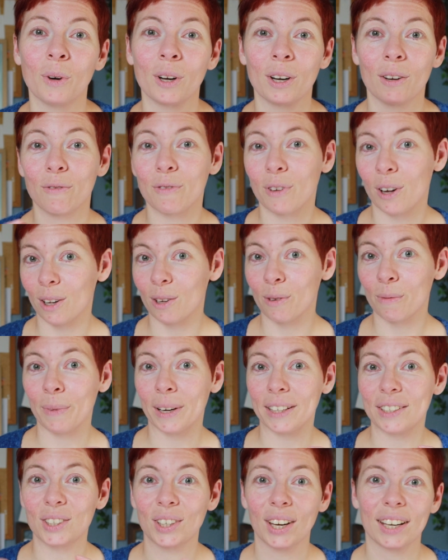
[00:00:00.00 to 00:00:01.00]
want to follow
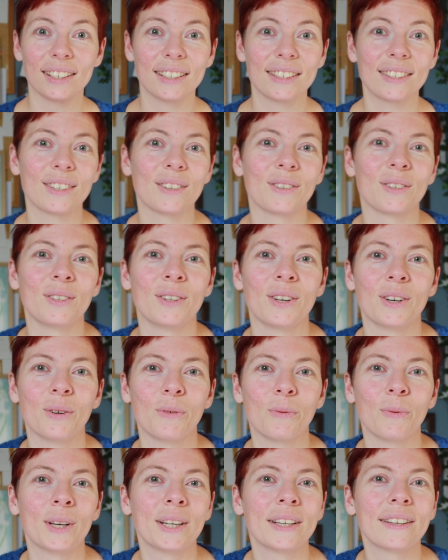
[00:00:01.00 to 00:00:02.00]
my channel so you
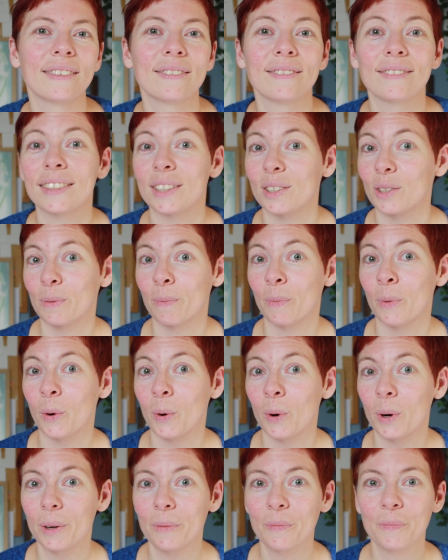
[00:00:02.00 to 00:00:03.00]
know when there's
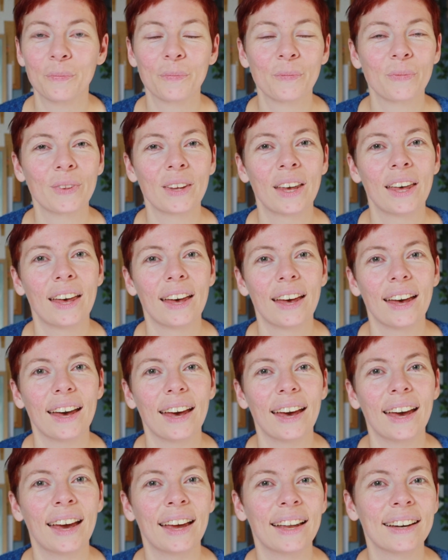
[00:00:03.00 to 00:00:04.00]
more.
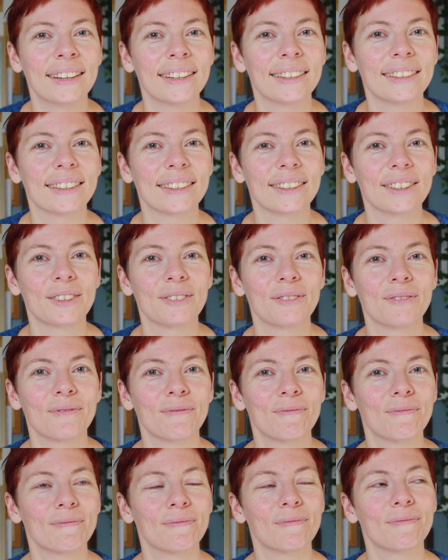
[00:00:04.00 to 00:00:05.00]
And
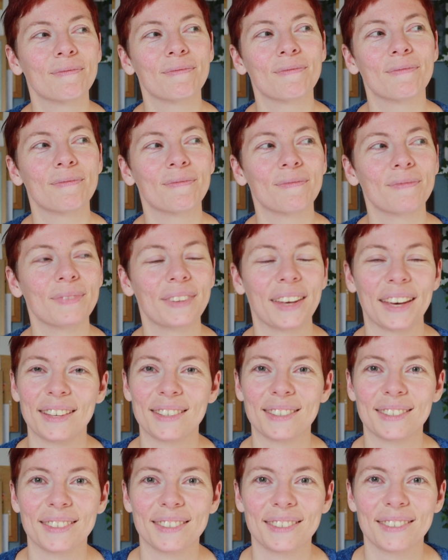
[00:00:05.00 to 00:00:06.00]

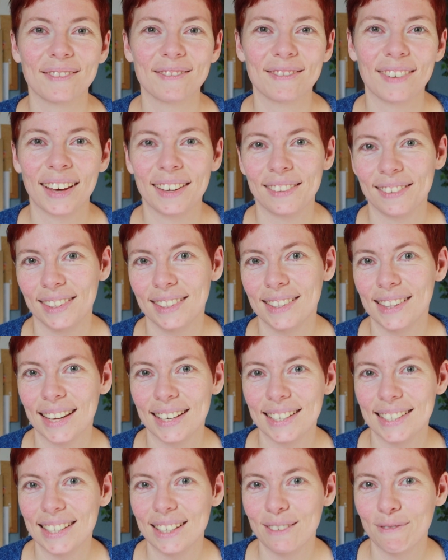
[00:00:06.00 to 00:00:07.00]
yes, I think
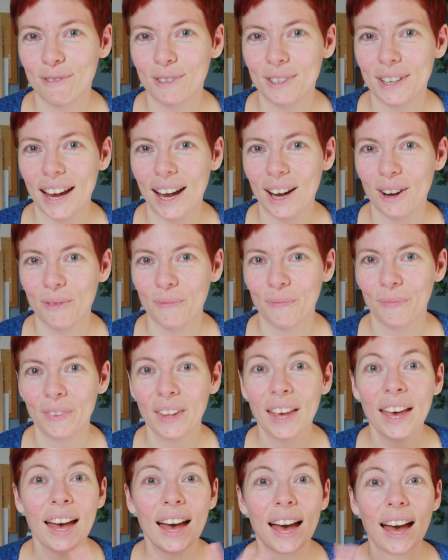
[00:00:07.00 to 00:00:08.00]
that is it for now.
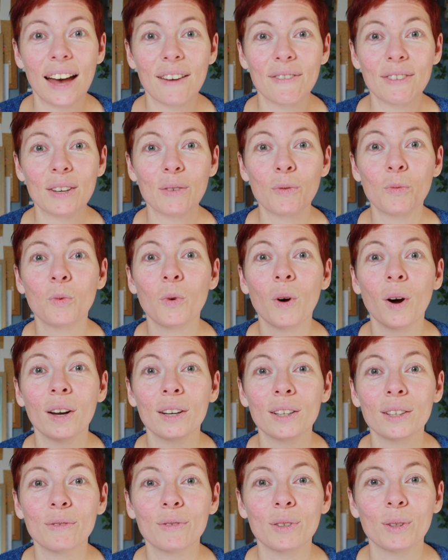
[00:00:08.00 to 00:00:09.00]
Have a
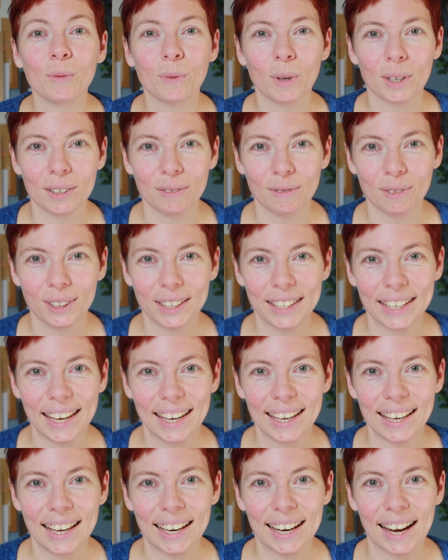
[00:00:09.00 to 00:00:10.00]
wonderful, wonderful
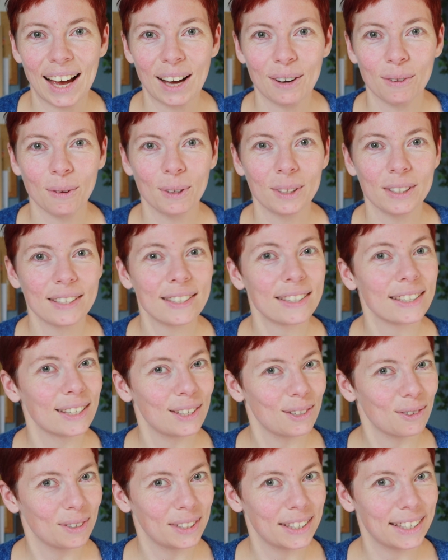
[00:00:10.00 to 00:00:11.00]
day and I will see
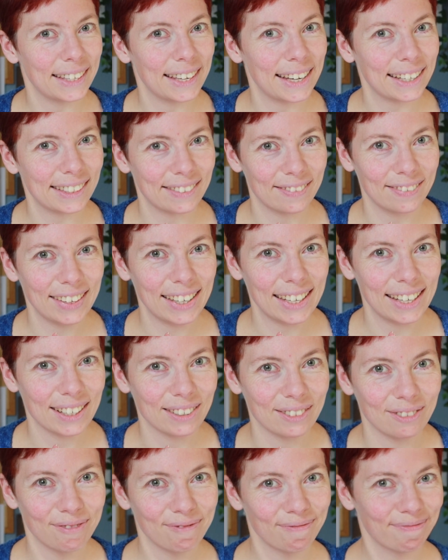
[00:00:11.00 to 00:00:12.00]
you in the next
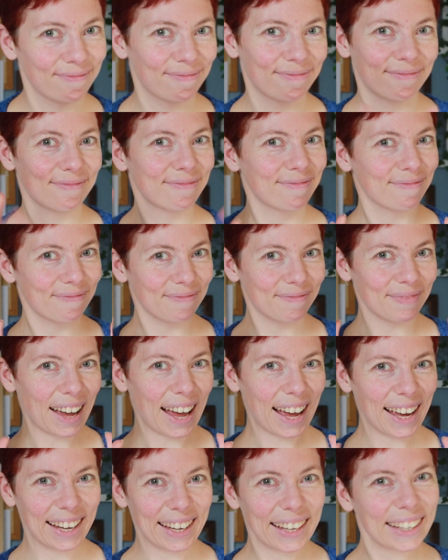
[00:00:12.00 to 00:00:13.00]
video.
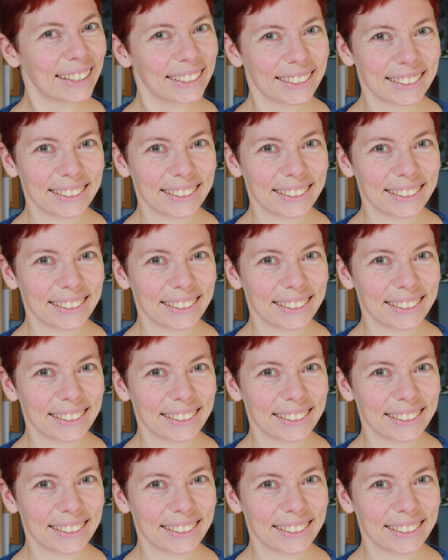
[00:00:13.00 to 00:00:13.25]
Bye!